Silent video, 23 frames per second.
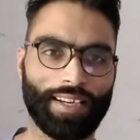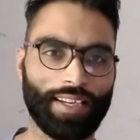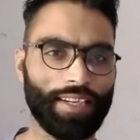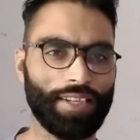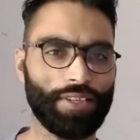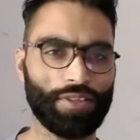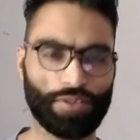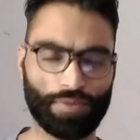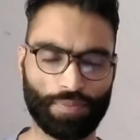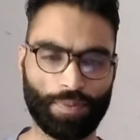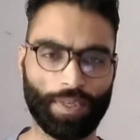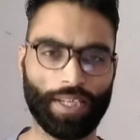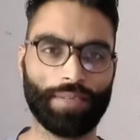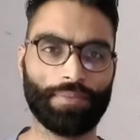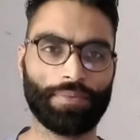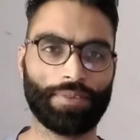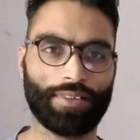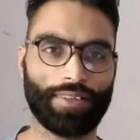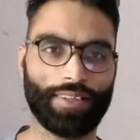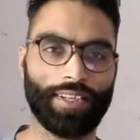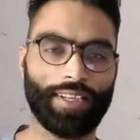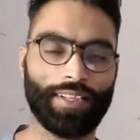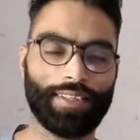a
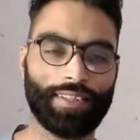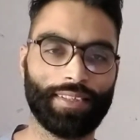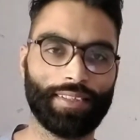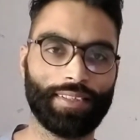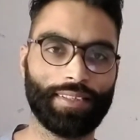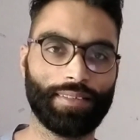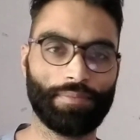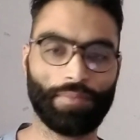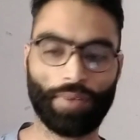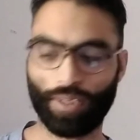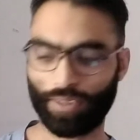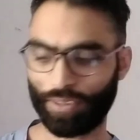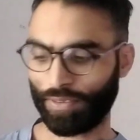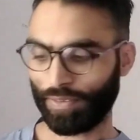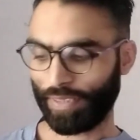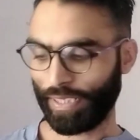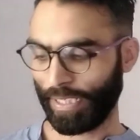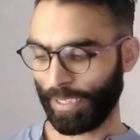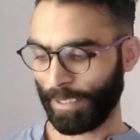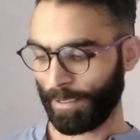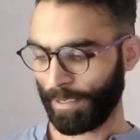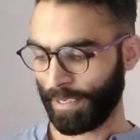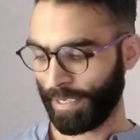newspaper in
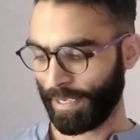Mulberry.